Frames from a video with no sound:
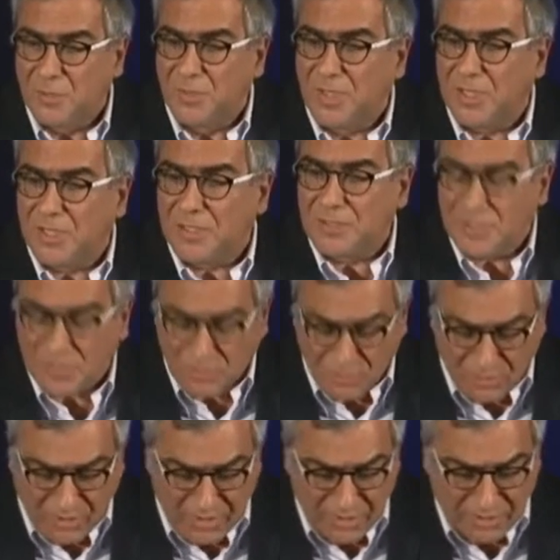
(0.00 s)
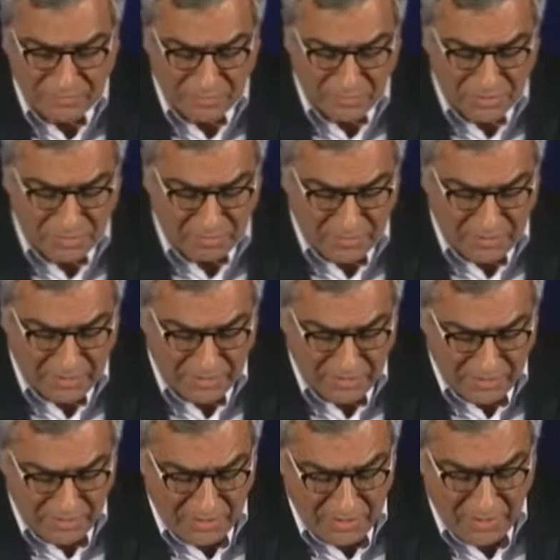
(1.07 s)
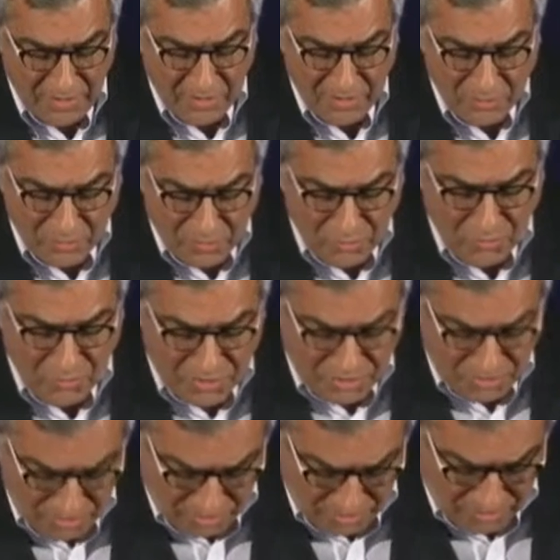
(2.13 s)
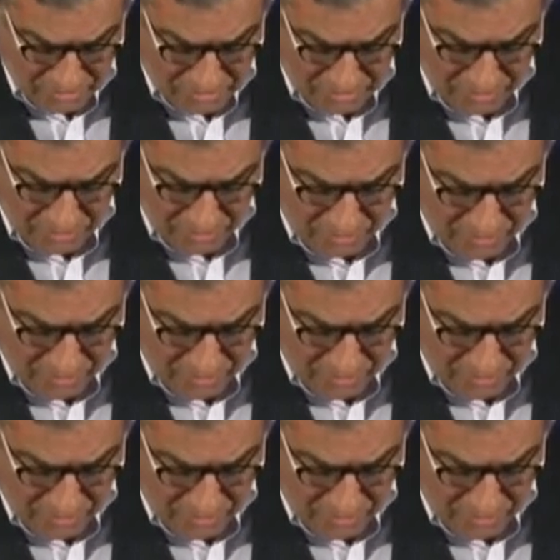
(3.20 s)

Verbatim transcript: We had access to data from Japan. And what we saw